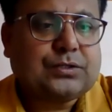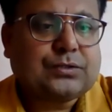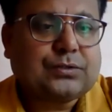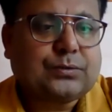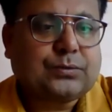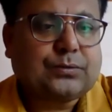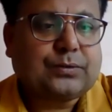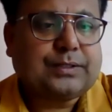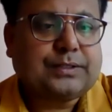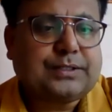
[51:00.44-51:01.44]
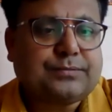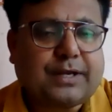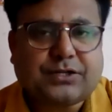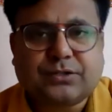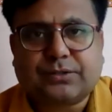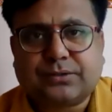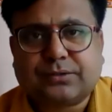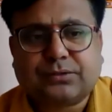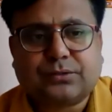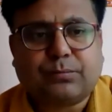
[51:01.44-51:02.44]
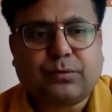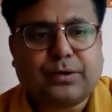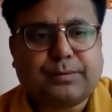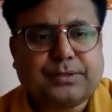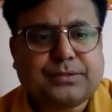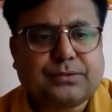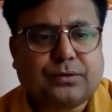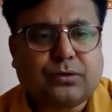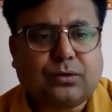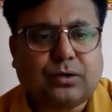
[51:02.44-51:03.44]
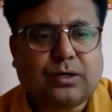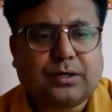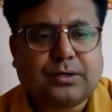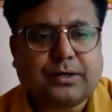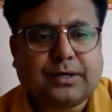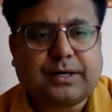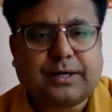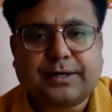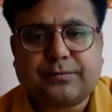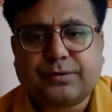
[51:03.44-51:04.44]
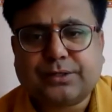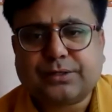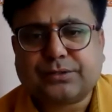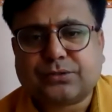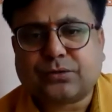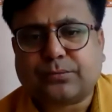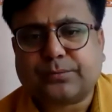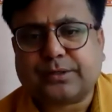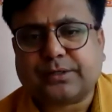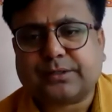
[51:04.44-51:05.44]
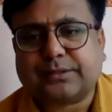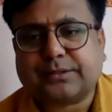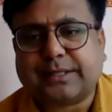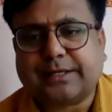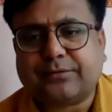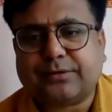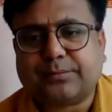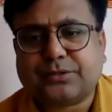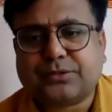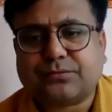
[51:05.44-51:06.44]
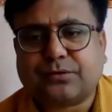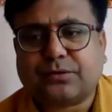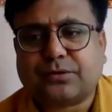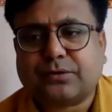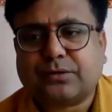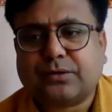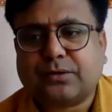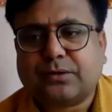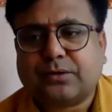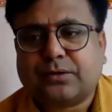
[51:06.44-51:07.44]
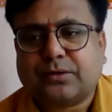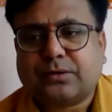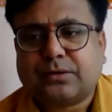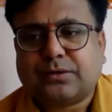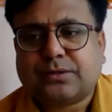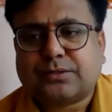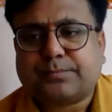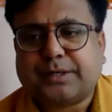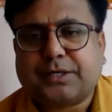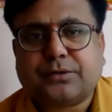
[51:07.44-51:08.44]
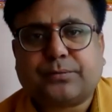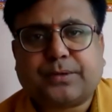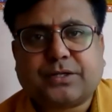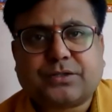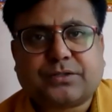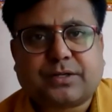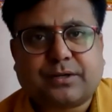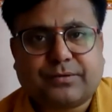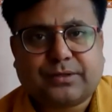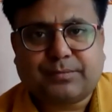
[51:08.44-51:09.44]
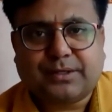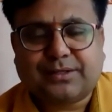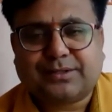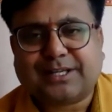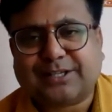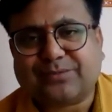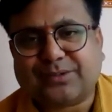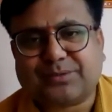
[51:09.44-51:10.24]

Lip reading: So in this fashion, the poem is Oha, and we stop here. Thank you very much for spending your precious time with me. Thank you very